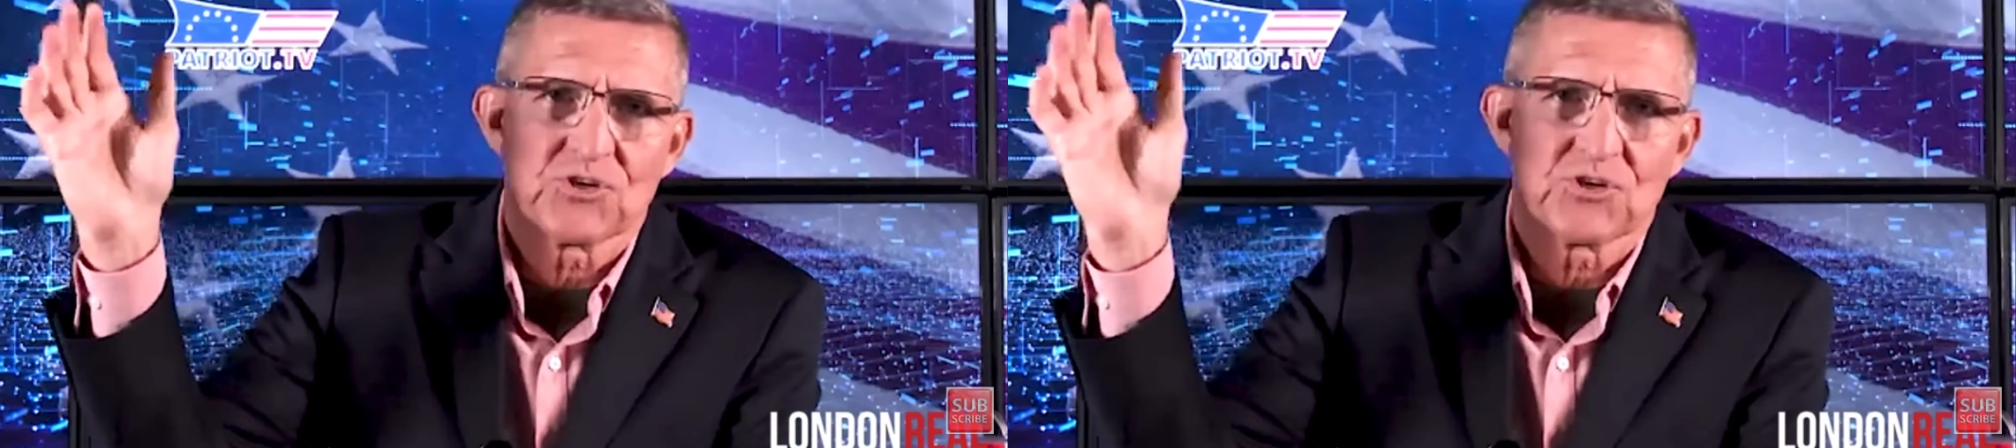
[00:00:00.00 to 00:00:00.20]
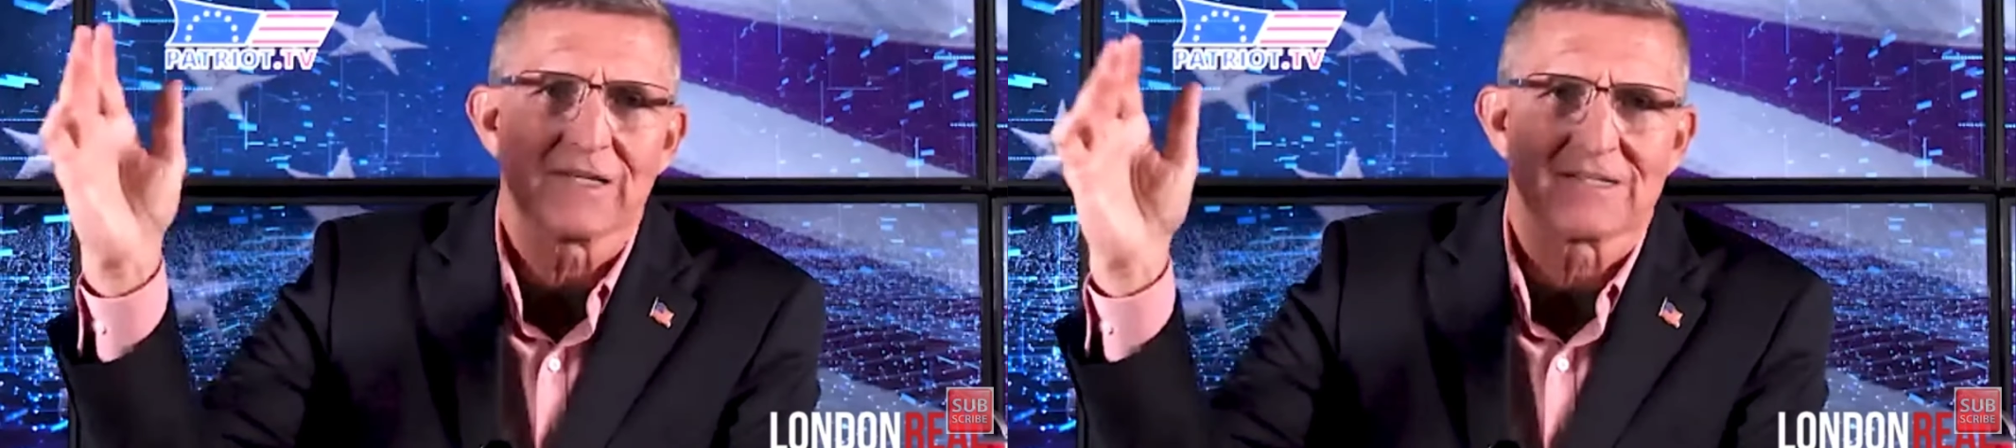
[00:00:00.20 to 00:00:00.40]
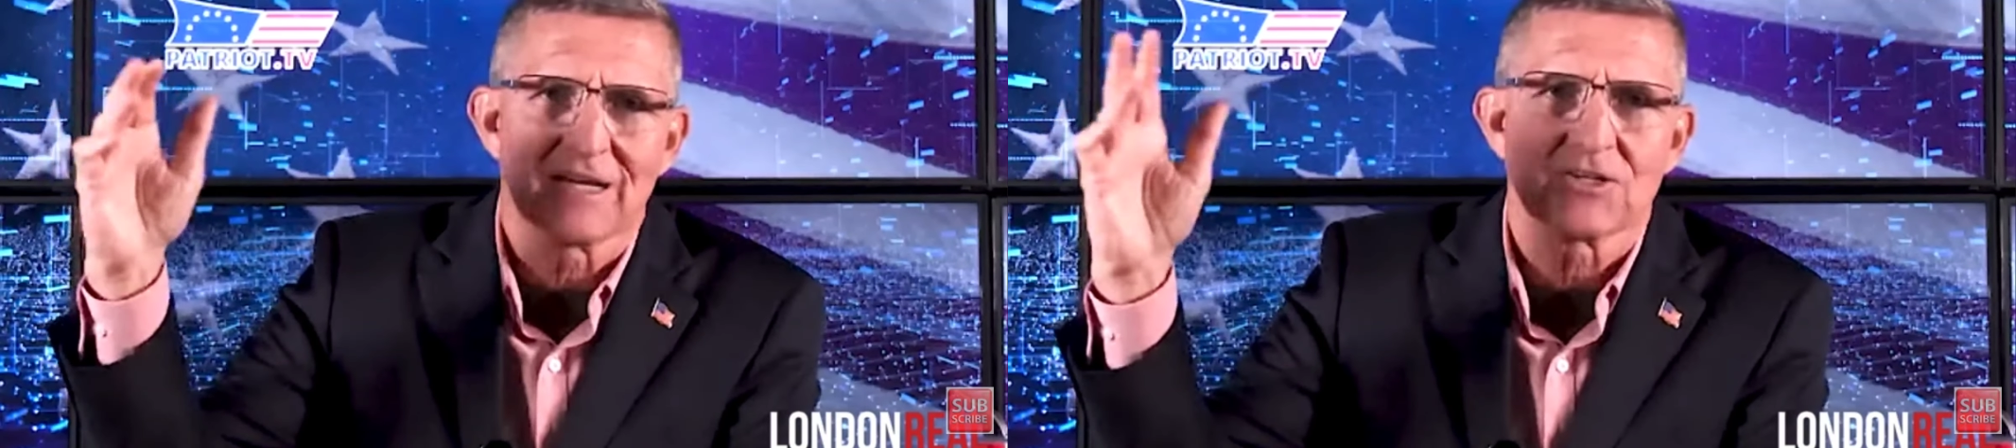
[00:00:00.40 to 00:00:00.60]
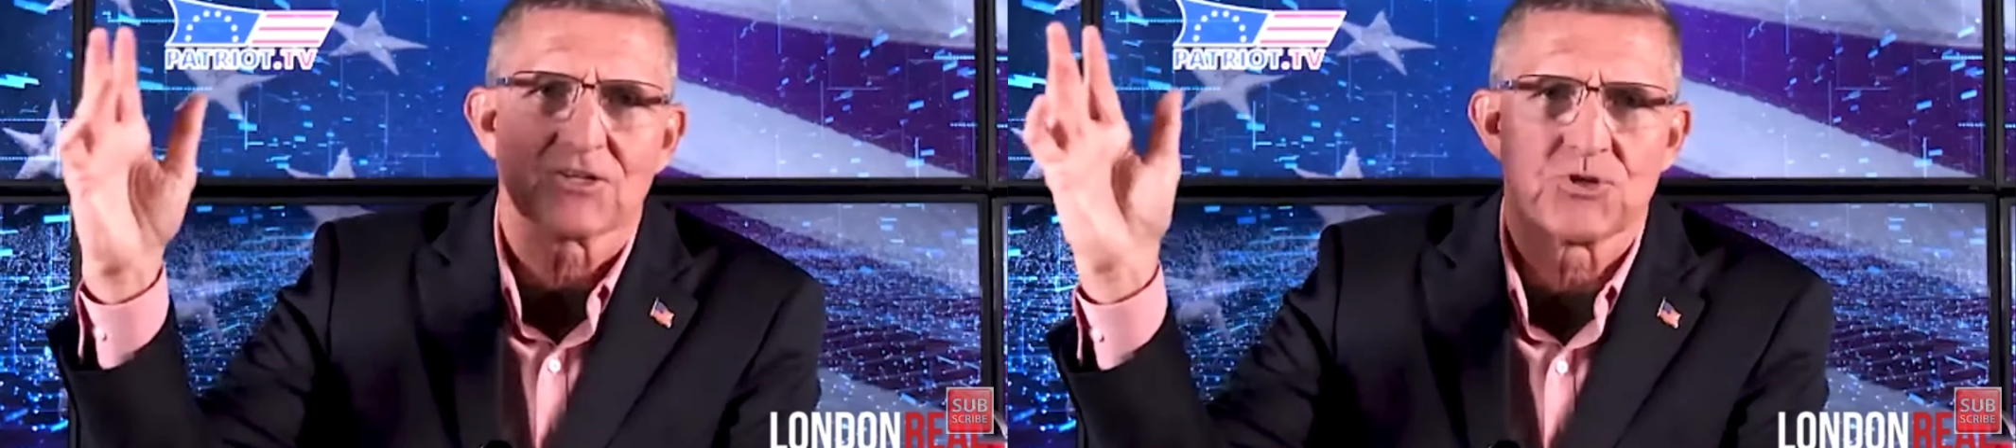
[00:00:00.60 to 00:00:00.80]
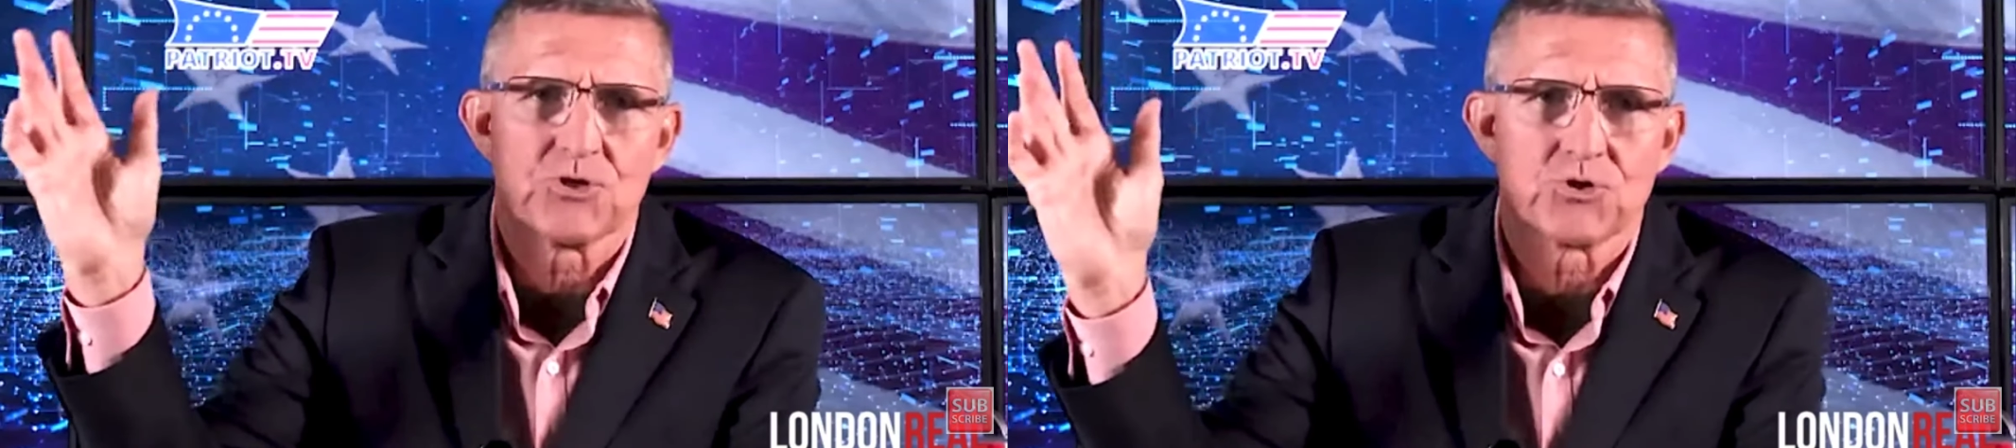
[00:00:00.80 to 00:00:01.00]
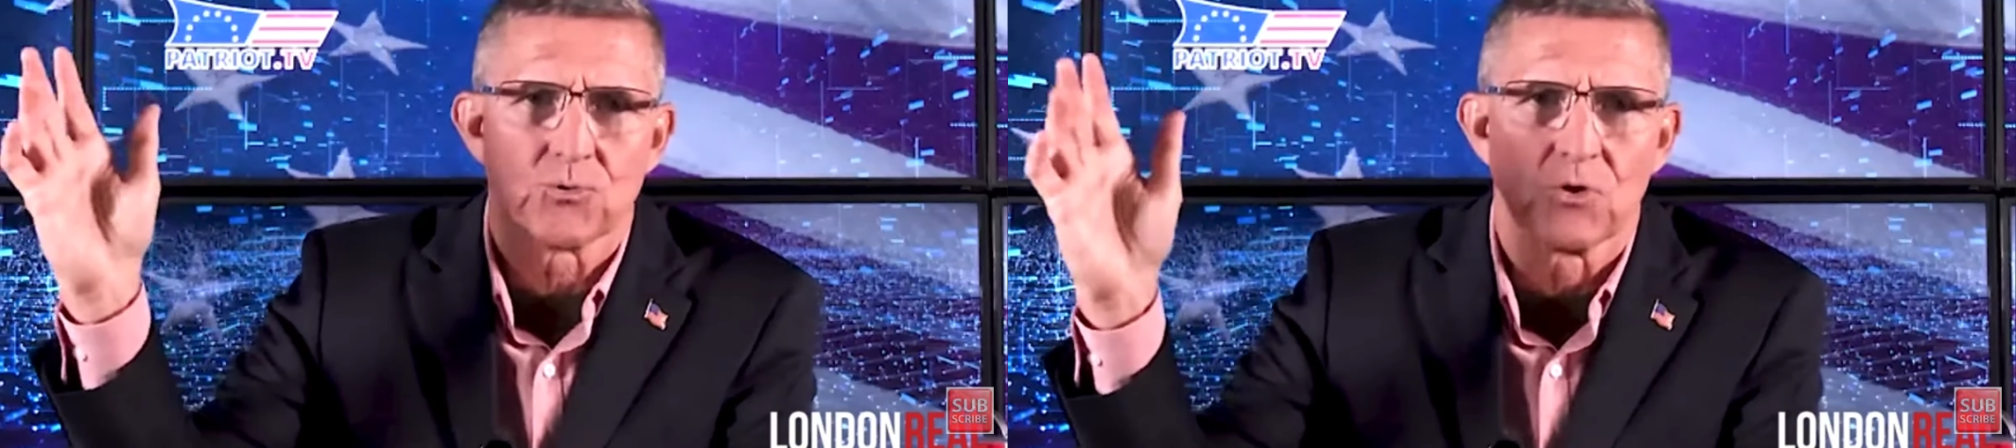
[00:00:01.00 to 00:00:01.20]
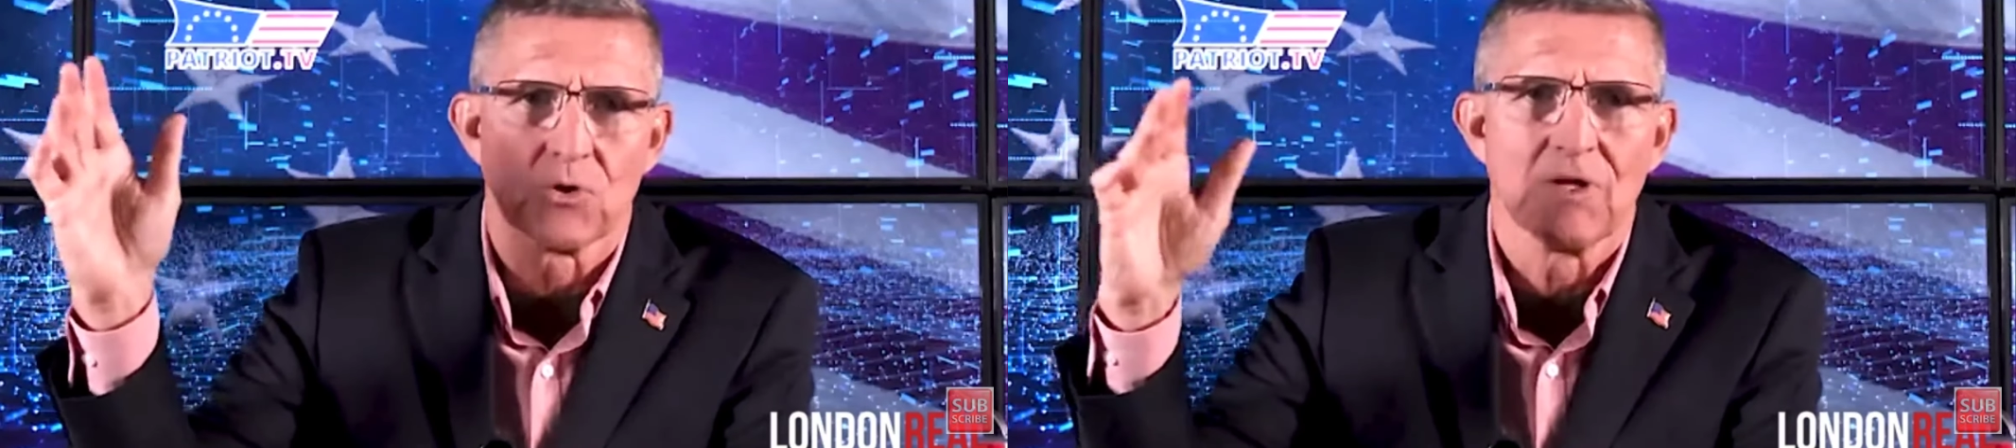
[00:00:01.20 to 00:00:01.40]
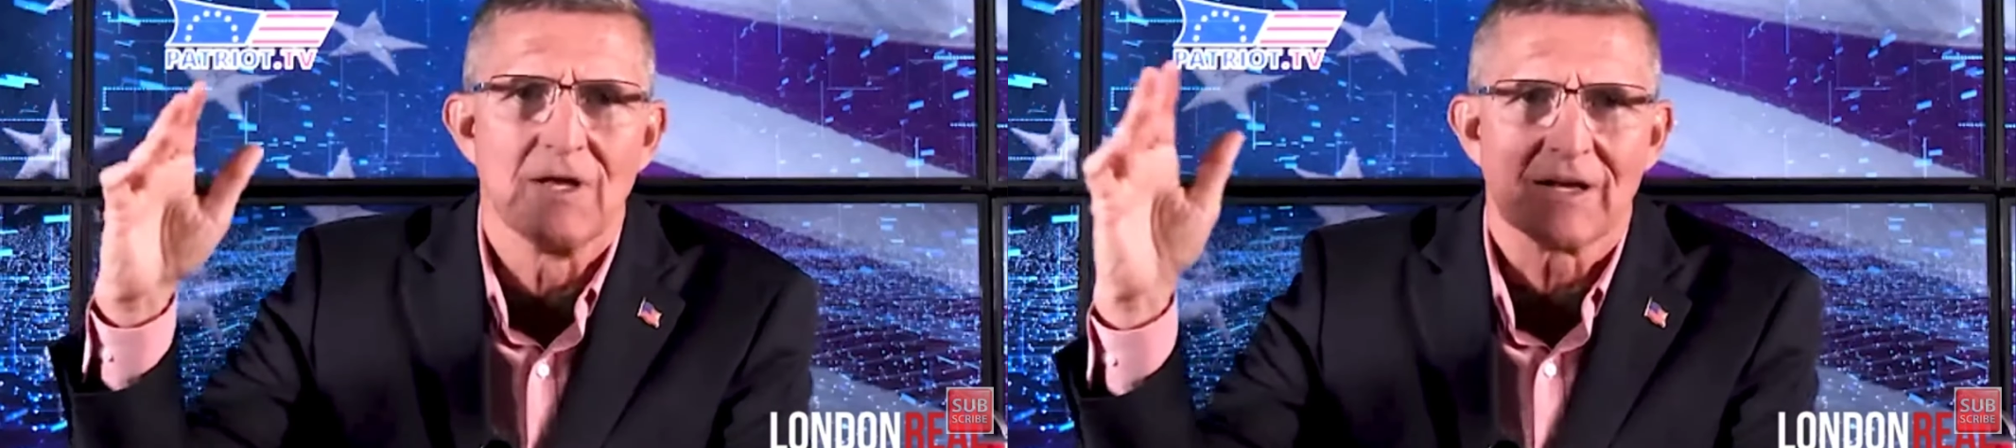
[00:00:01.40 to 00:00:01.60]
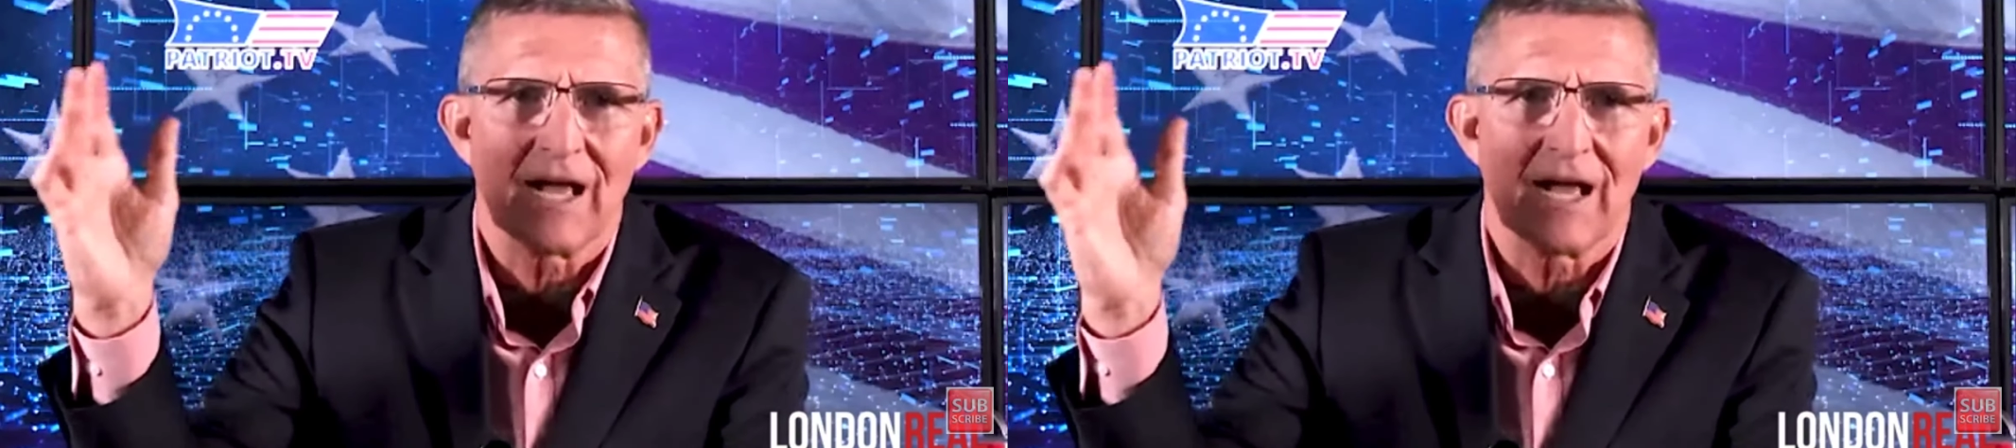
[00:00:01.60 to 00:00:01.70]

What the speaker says: politics as usual